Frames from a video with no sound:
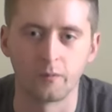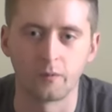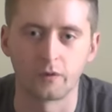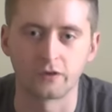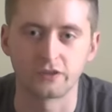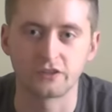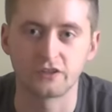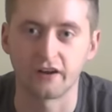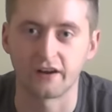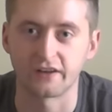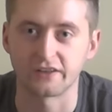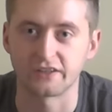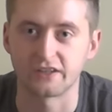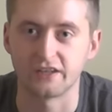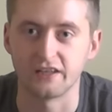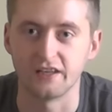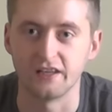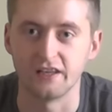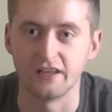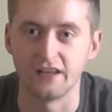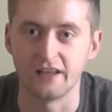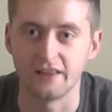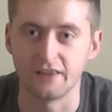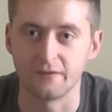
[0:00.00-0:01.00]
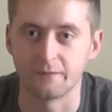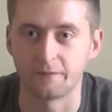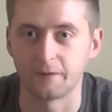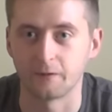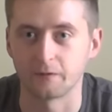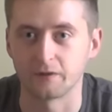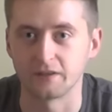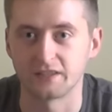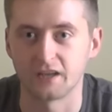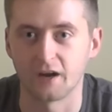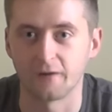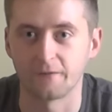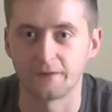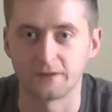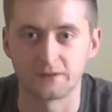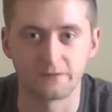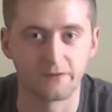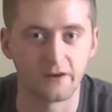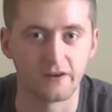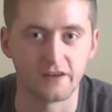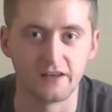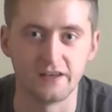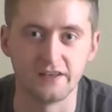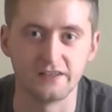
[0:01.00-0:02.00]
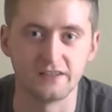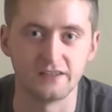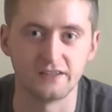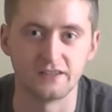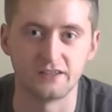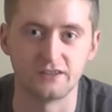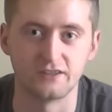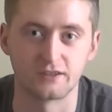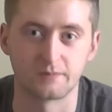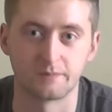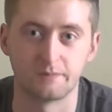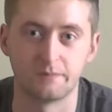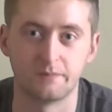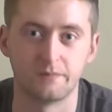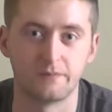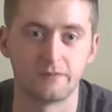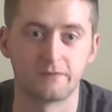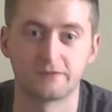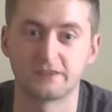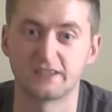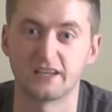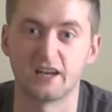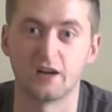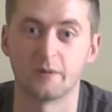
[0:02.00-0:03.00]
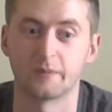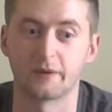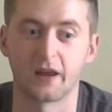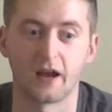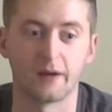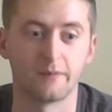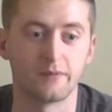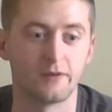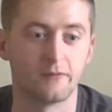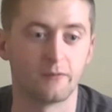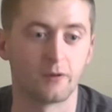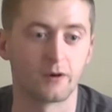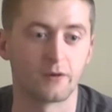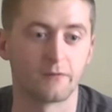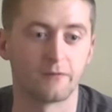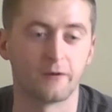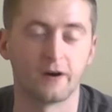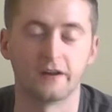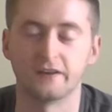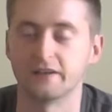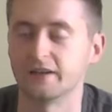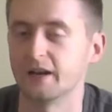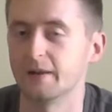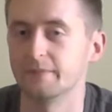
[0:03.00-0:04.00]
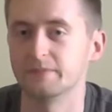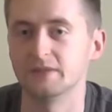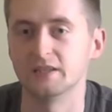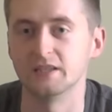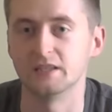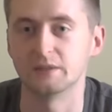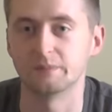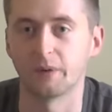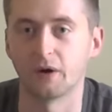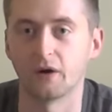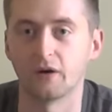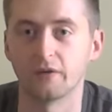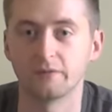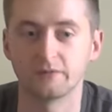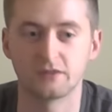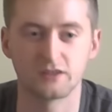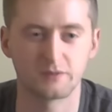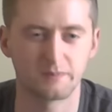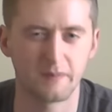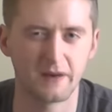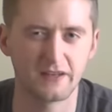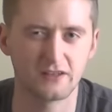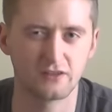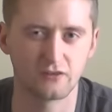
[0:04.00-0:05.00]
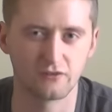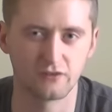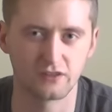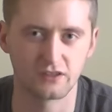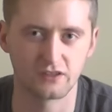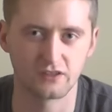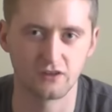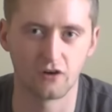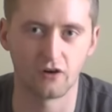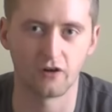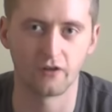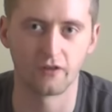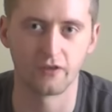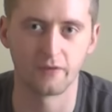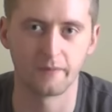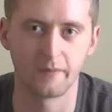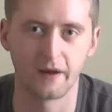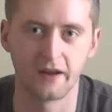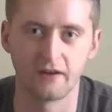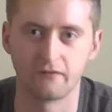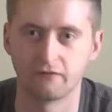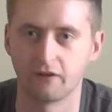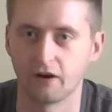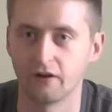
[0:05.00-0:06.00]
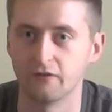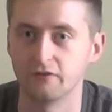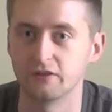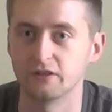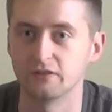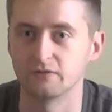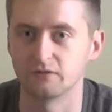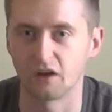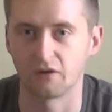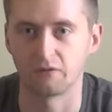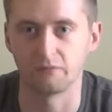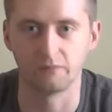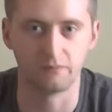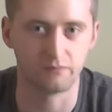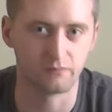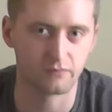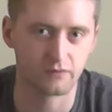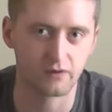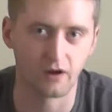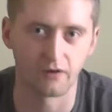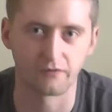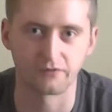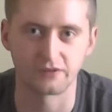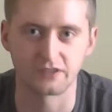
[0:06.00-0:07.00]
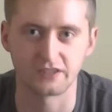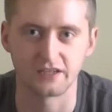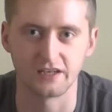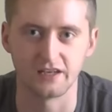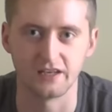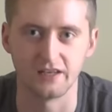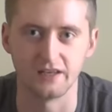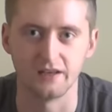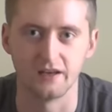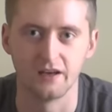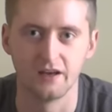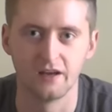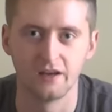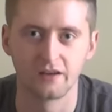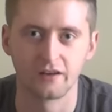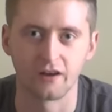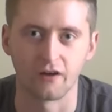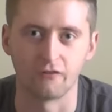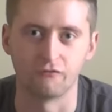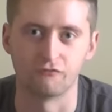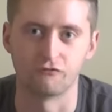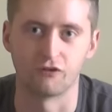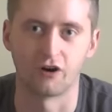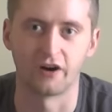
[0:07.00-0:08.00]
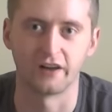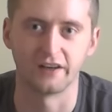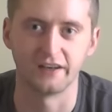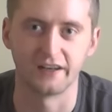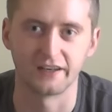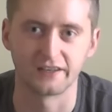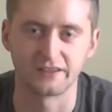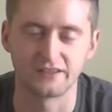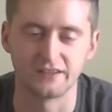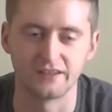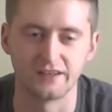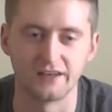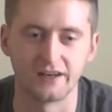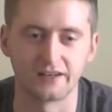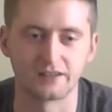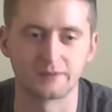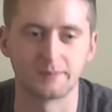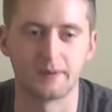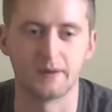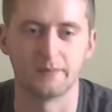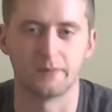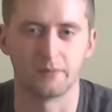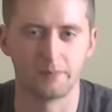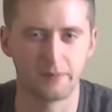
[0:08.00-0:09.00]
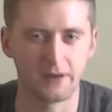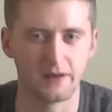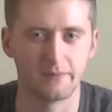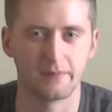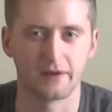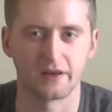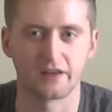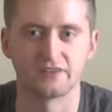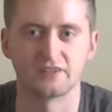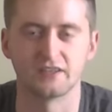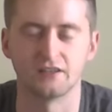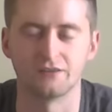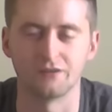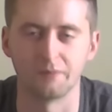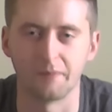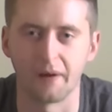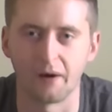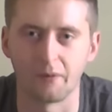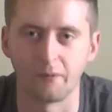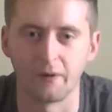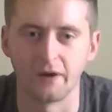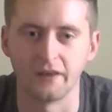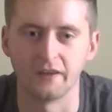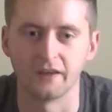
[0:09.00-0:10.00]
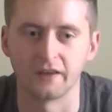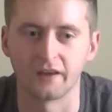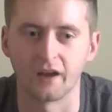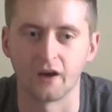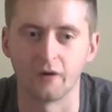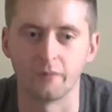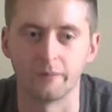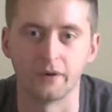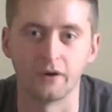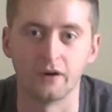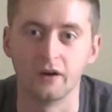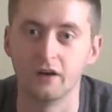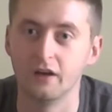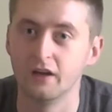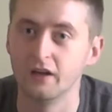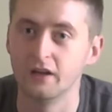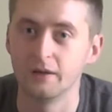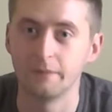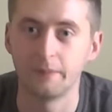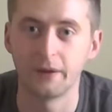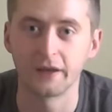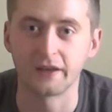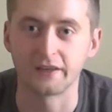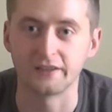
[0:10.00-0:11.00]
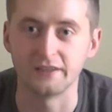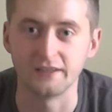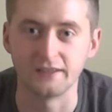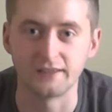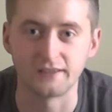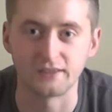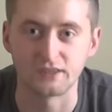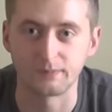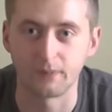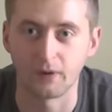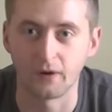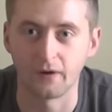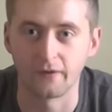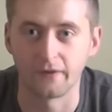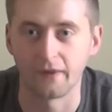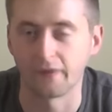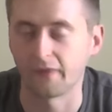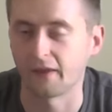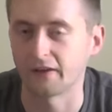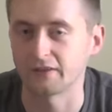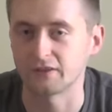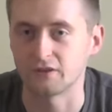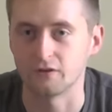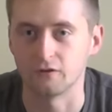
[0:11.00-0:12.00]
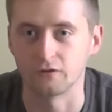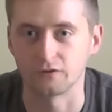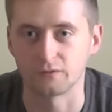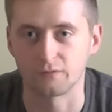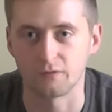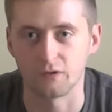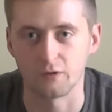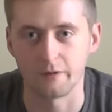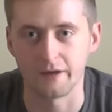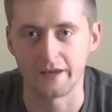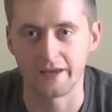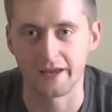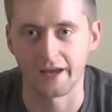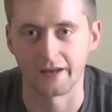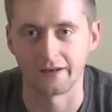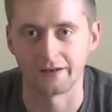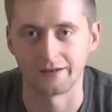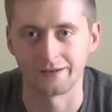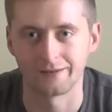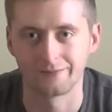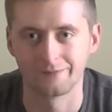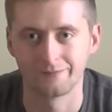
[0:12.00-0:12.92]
Once you're actually in the field itself, it's very easy to just set up camp. If you want to find an empty spot, just make sure it's not on the main road and don't obviously go right next to your next people. Be a bit considerate about where you go, but pick a decent spot and then that's yours for the weekend.